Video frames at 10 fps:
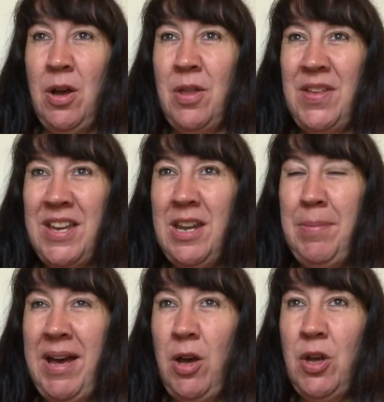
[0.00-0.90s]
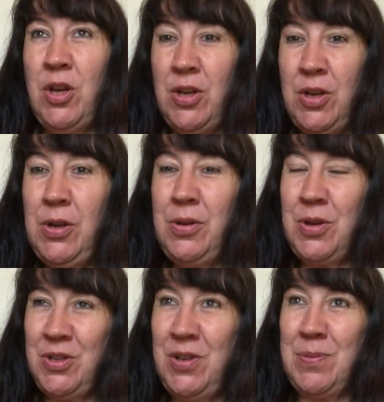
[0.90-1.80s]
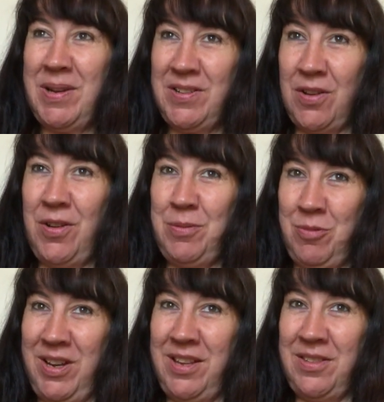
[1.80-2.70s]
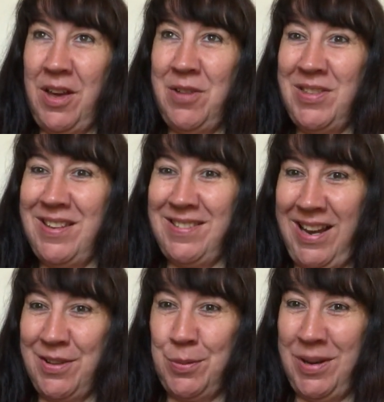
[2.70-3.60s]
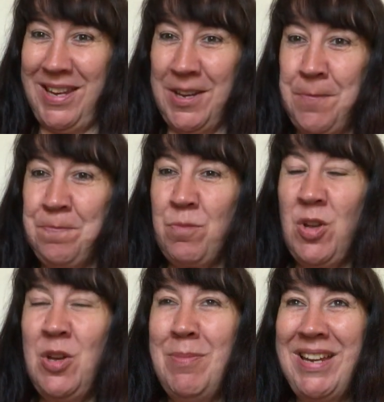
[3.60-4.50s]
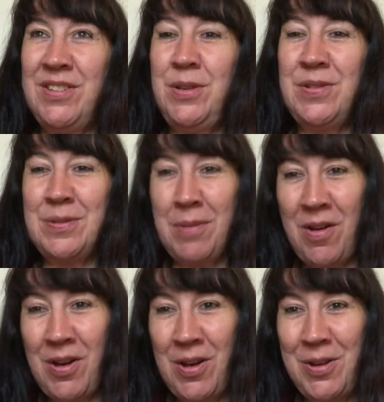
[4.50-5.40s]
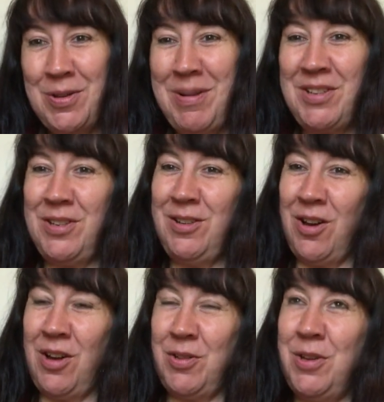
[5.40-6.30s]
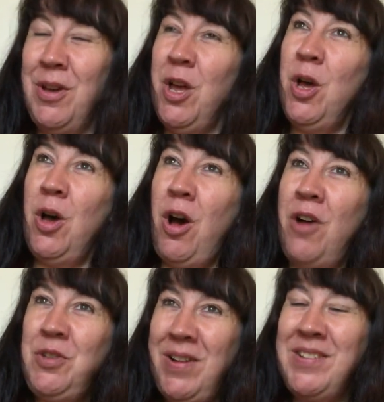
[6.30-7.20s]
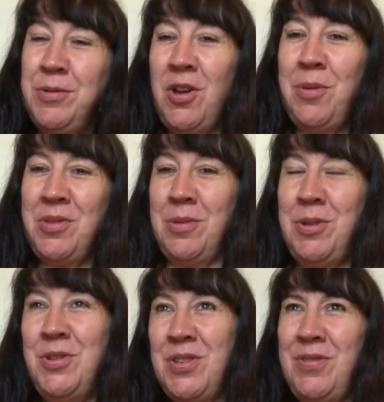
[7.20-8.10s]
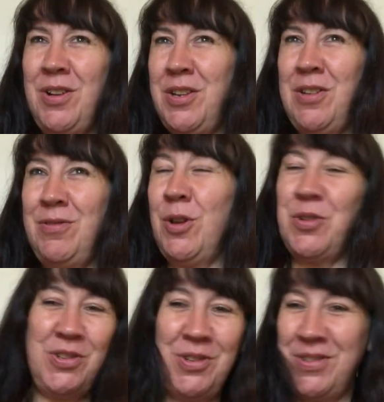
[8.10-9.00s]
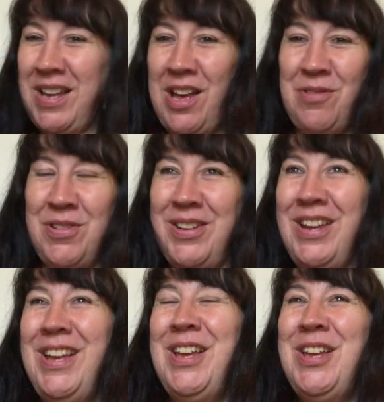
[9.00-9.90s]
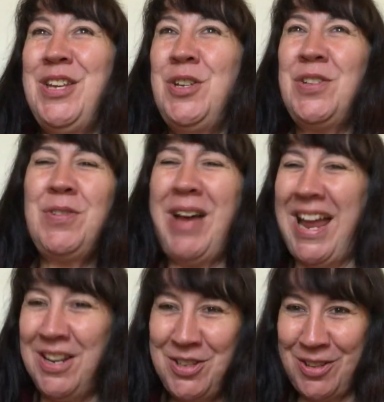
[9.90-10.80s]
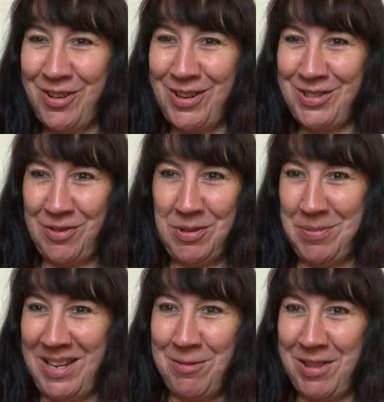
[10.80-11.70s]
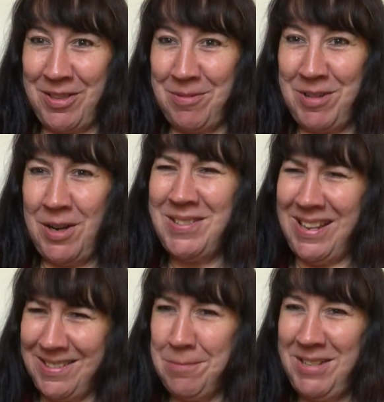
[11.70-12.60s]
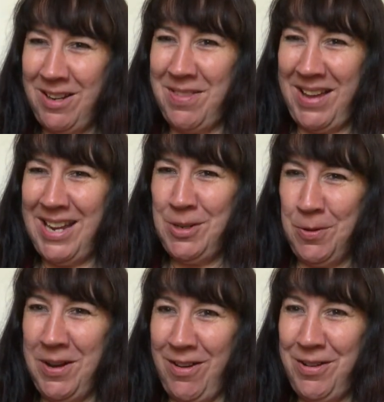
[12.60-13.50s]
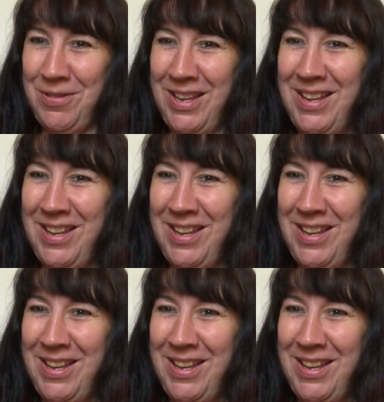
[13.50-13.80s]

thinking about who could you spend time with over this next week, who makes you smile, who makes you laugh, who after you've had some time with them you just feel like you've lost yourself and you just feel energised after being with them. Is there somebody like that in your life?